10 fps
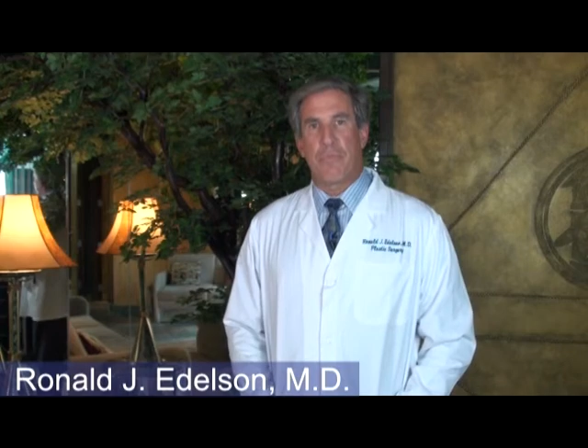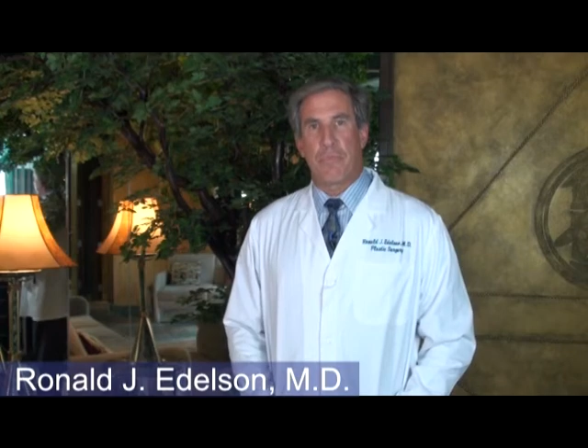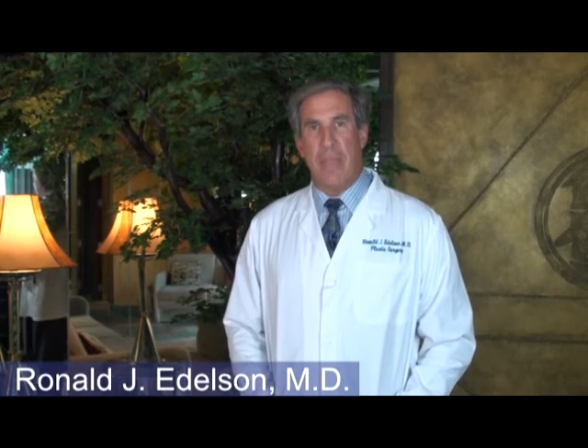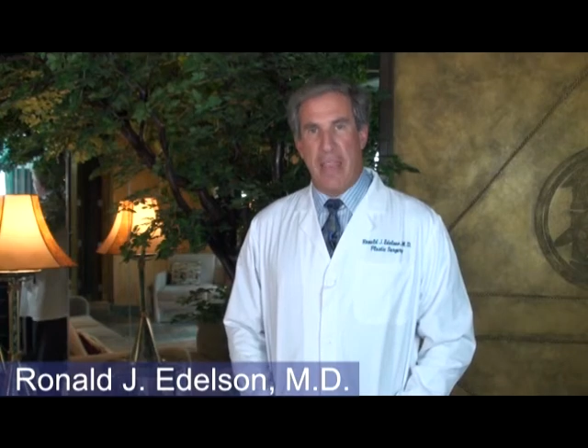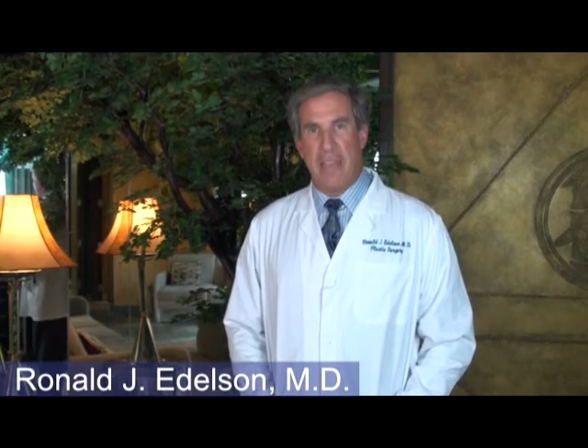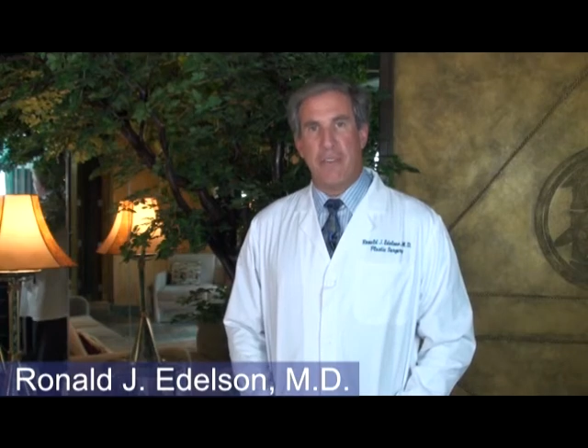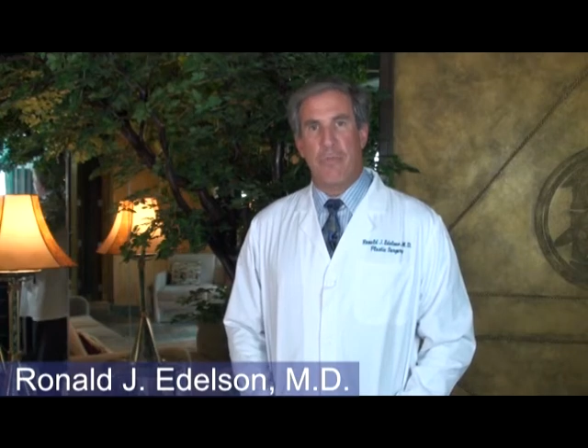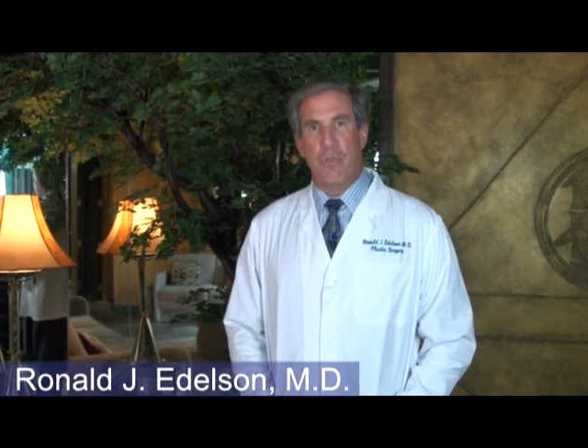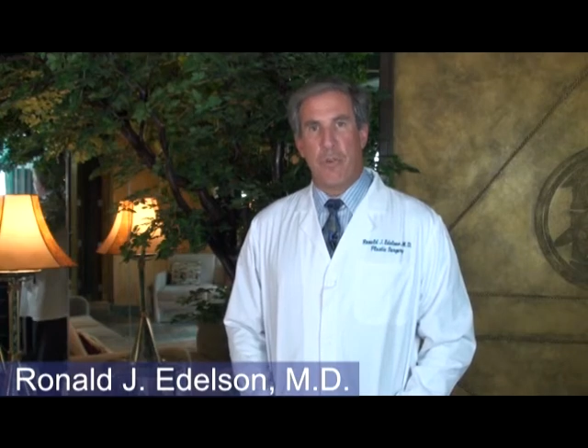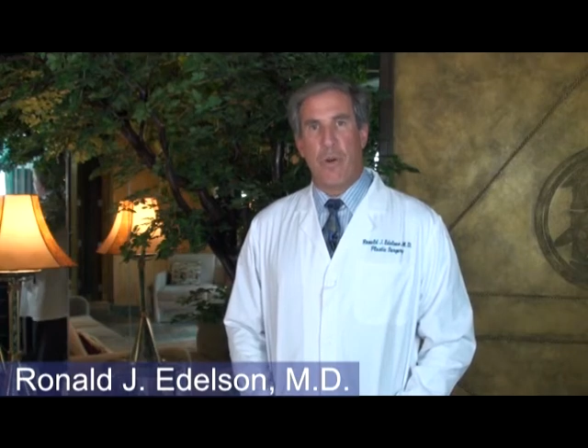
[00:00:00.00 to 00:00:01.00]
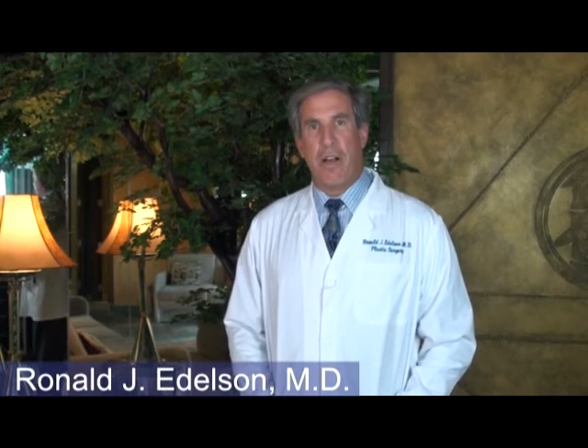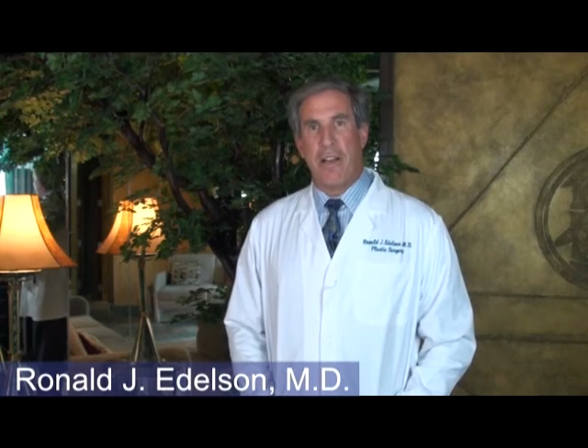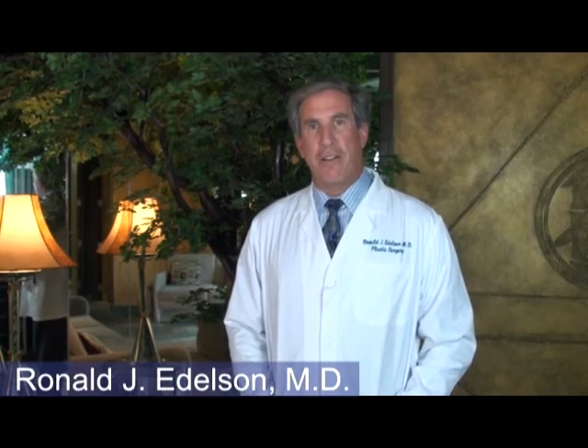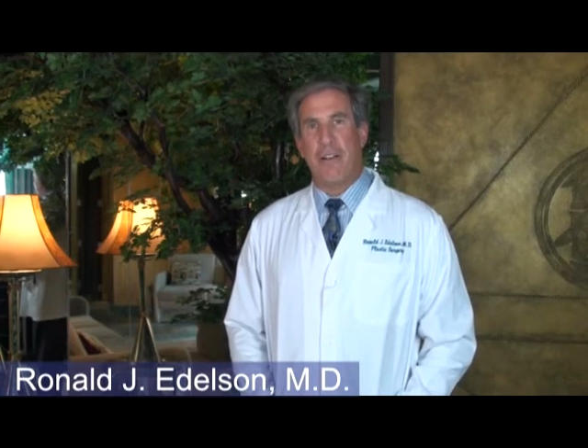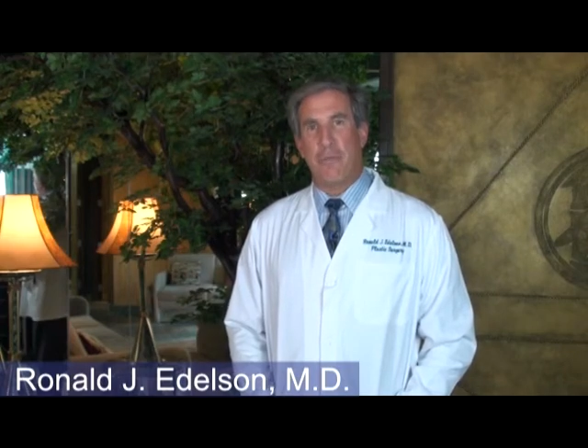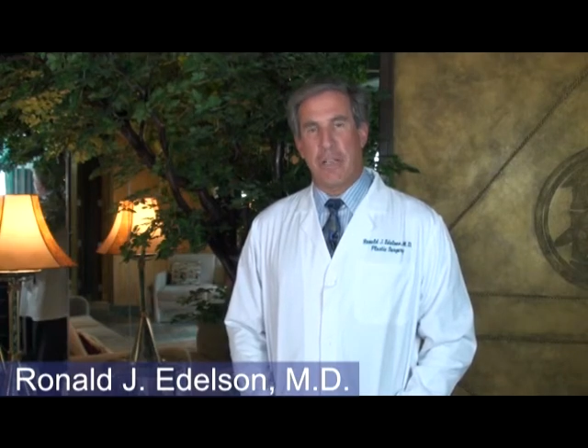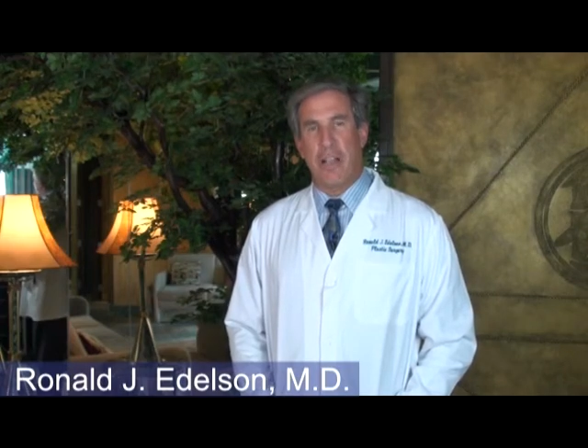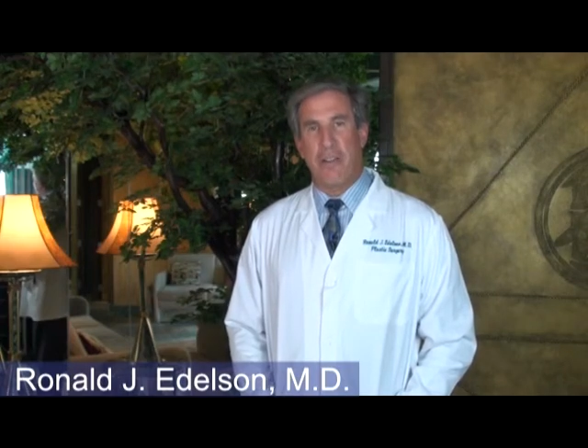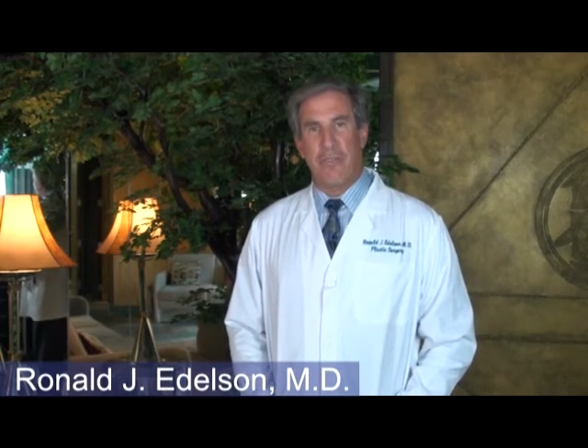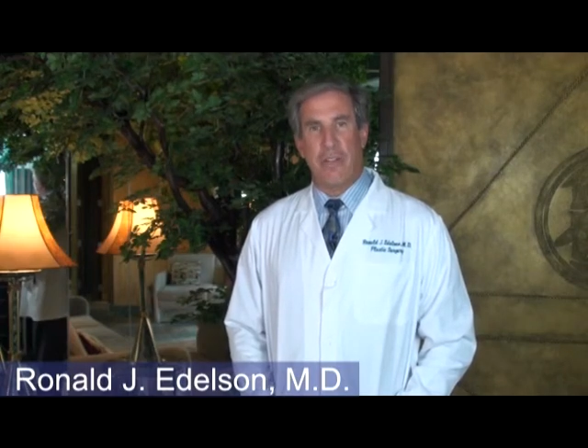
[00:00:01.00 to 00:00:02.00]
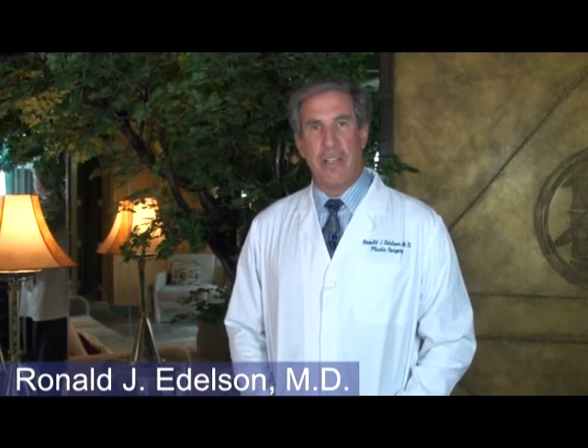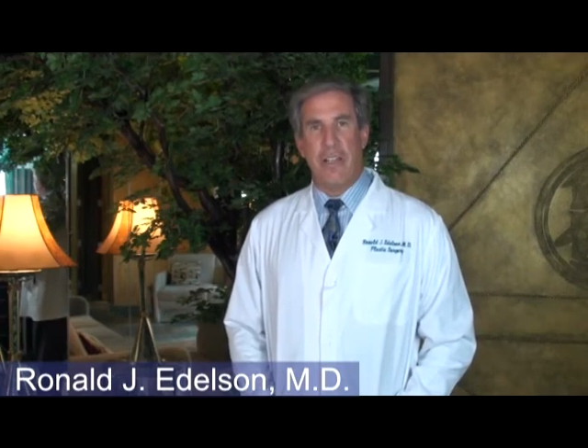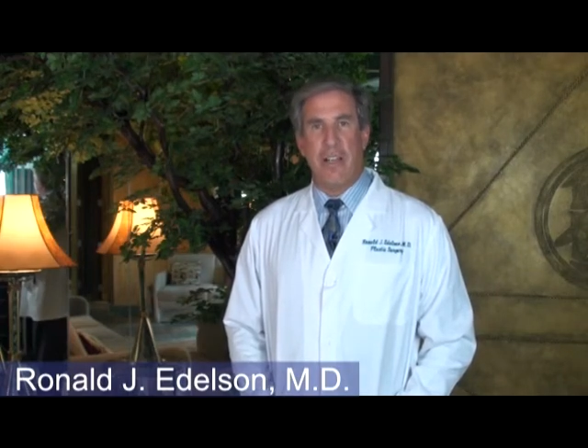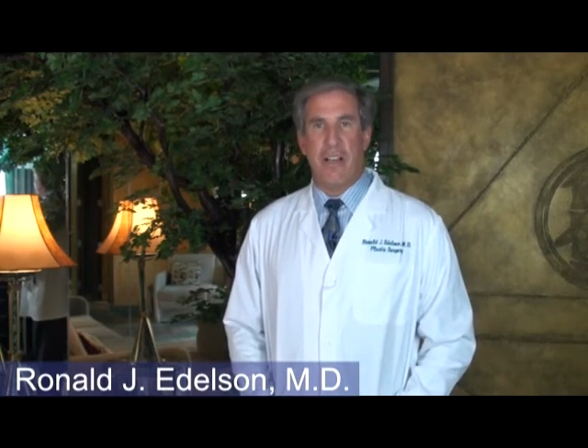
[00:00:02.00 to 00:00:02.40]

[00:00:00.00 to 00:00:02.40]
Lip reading: may require a recovery